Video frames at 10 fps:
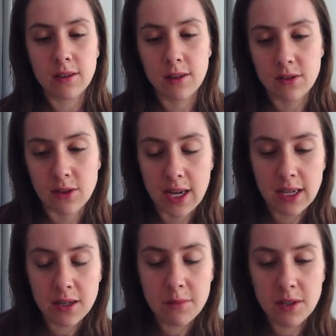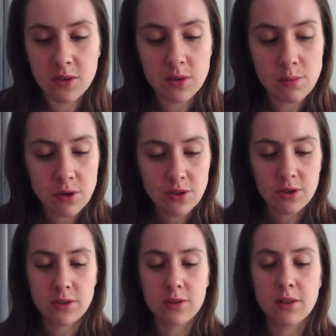So income
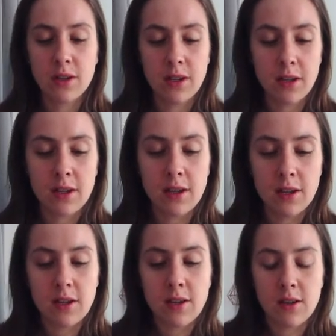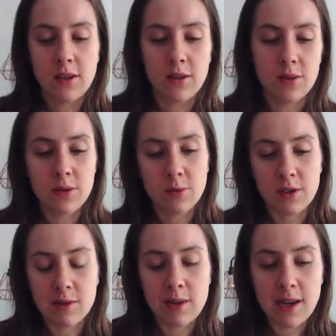distribution. Ooh, what
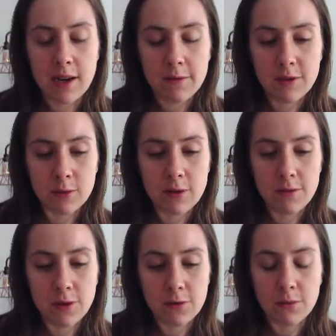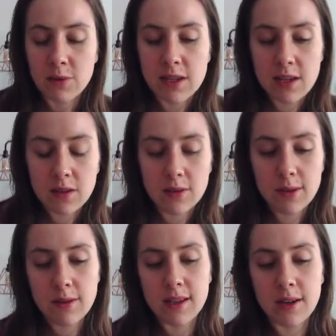do we have? So we've got from the year
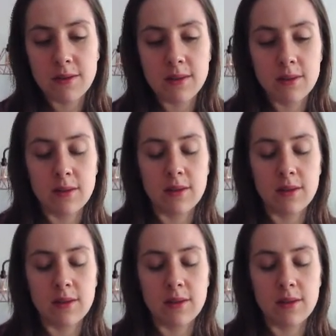2000 to